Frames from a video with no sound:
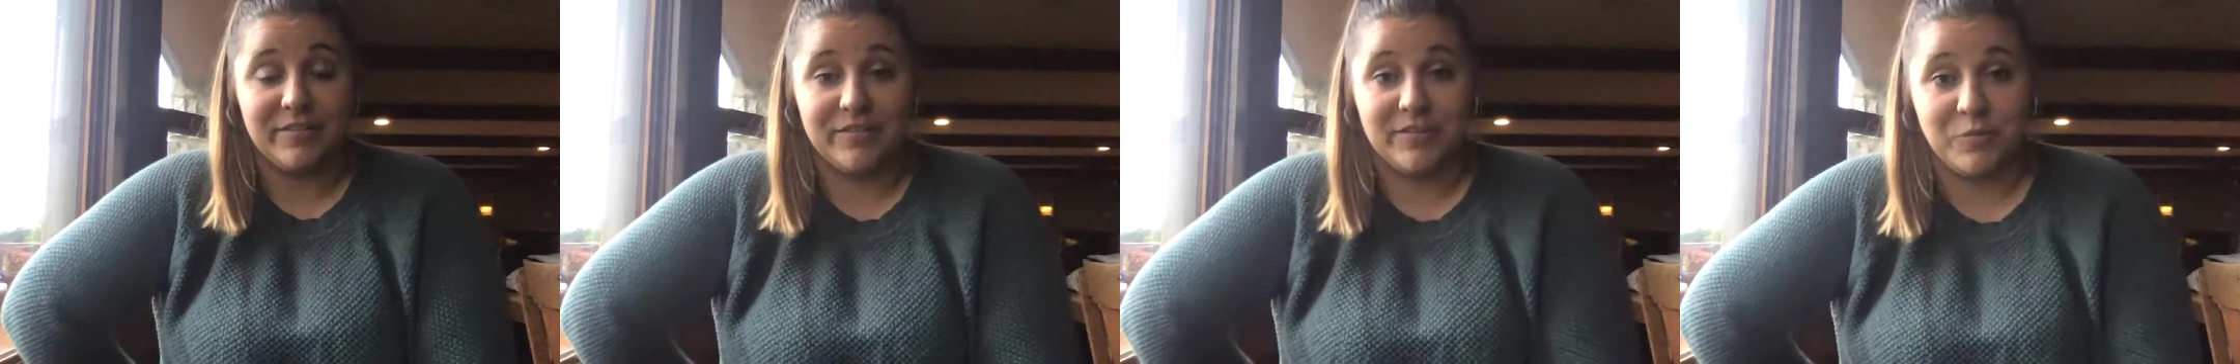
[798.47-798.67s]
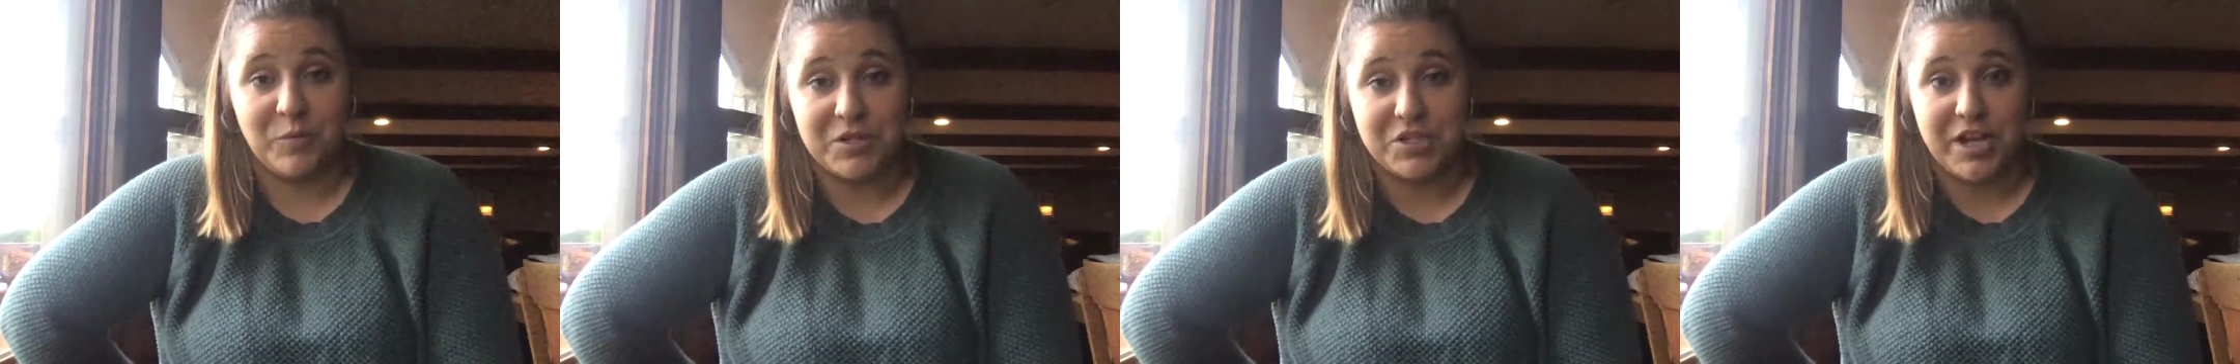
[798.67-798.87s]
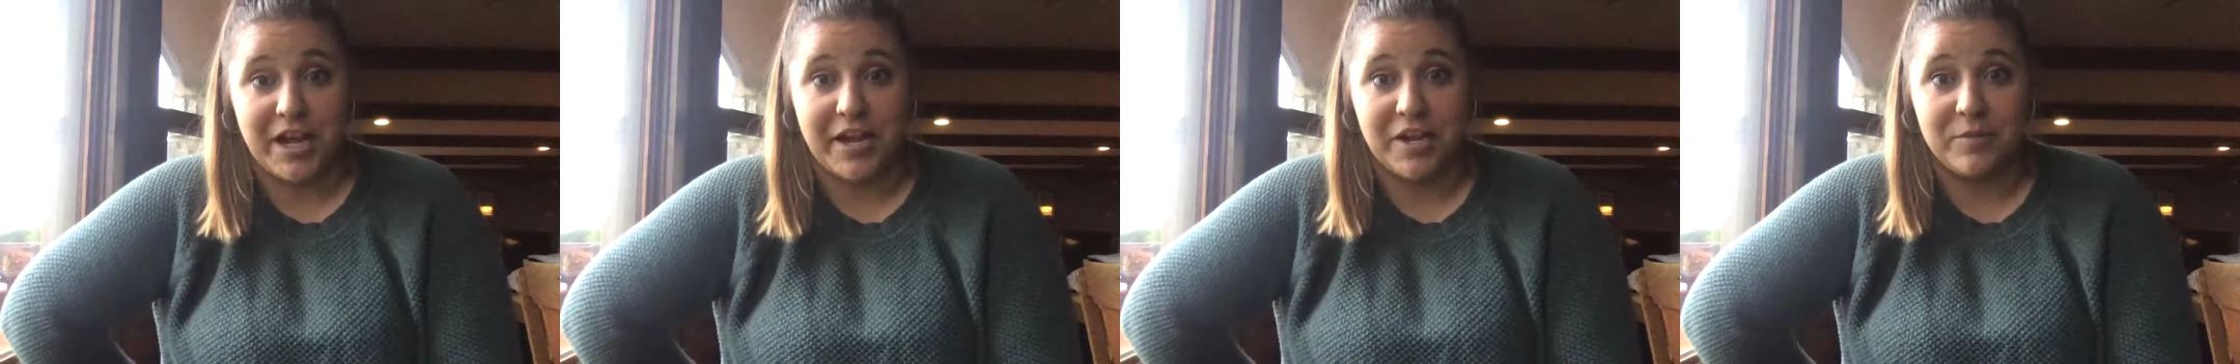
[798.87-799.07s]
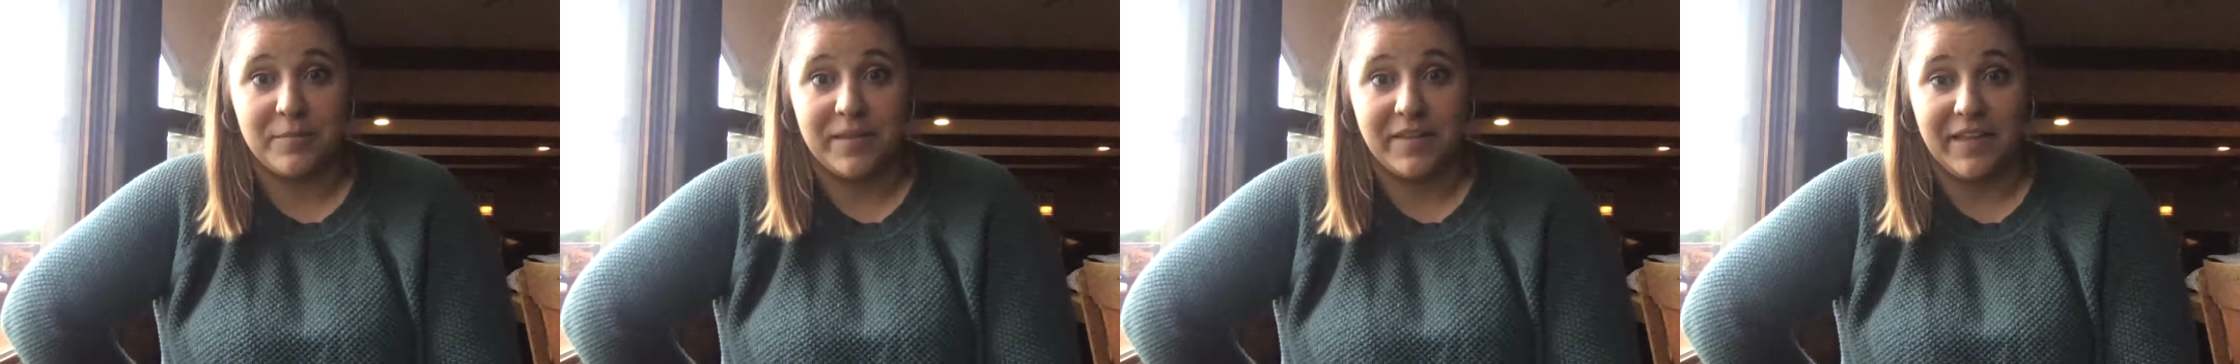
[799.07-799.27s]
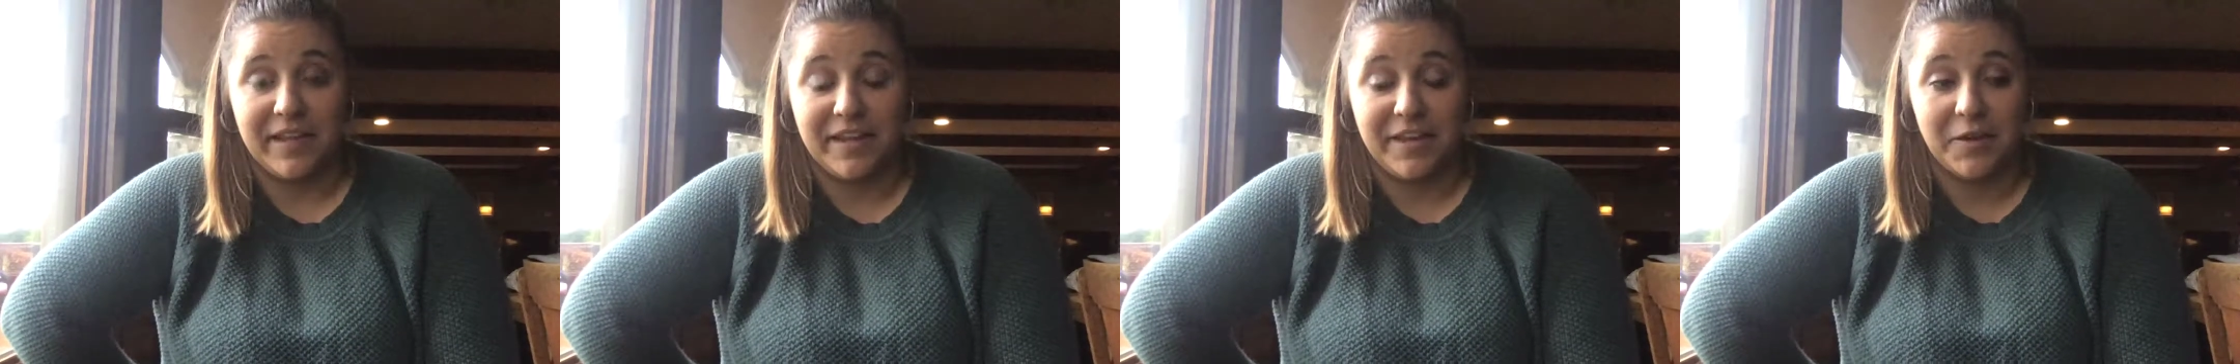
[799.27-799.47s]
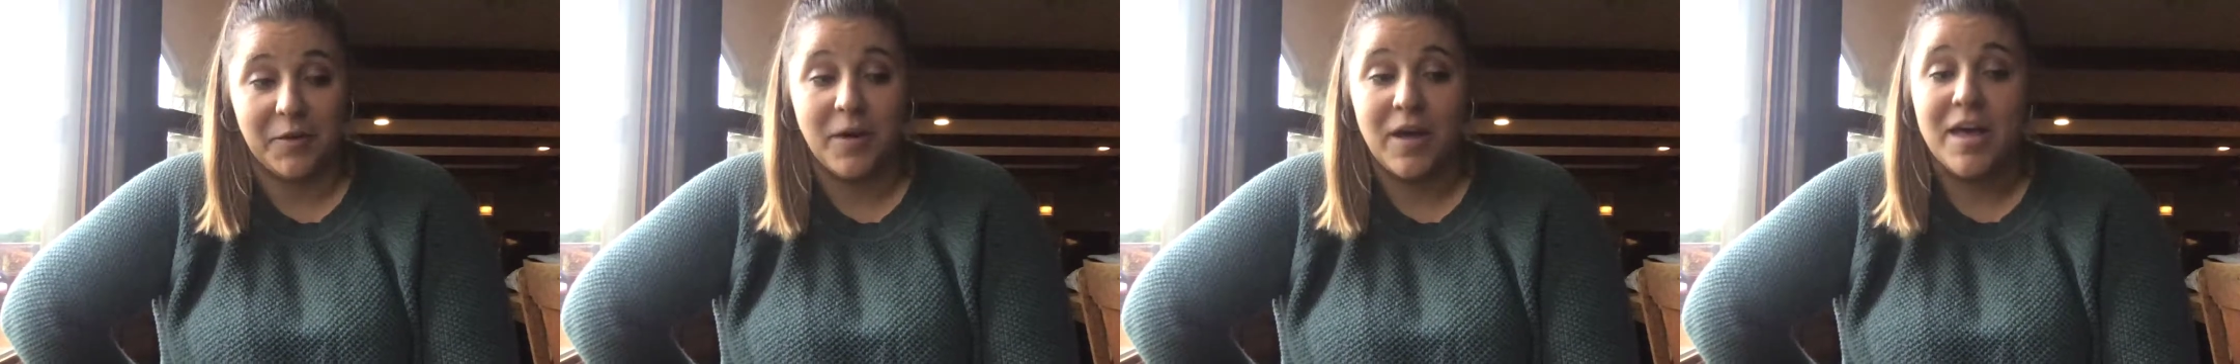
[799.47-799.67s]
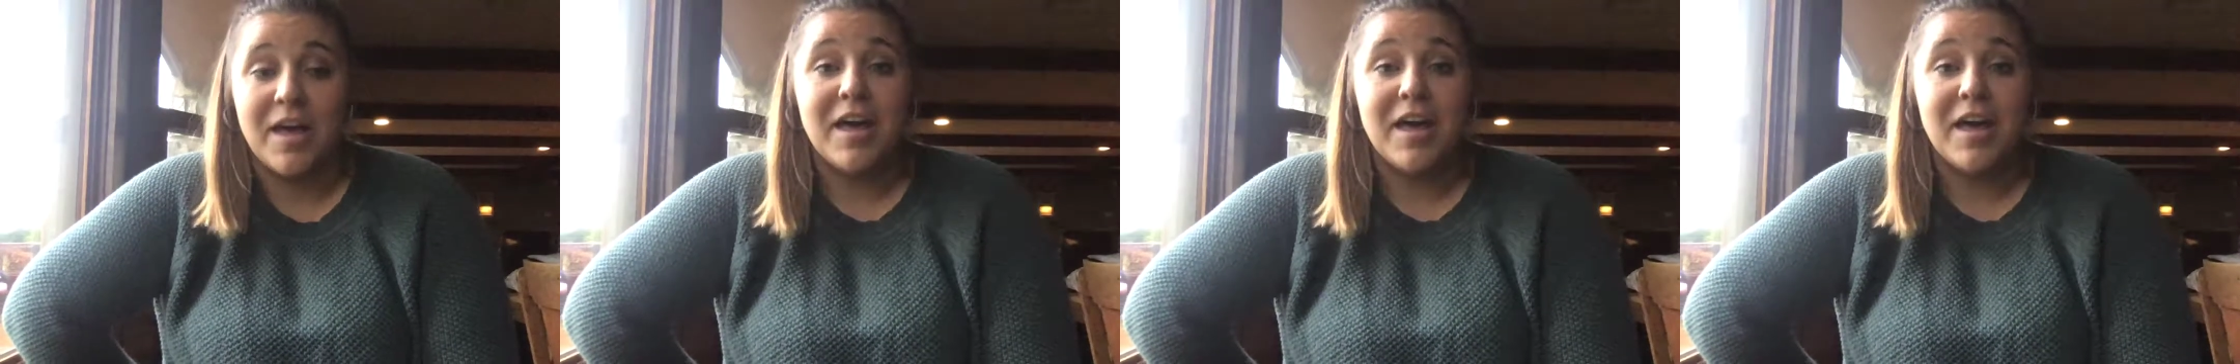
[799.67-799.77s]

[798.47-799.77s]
wish I could be like you.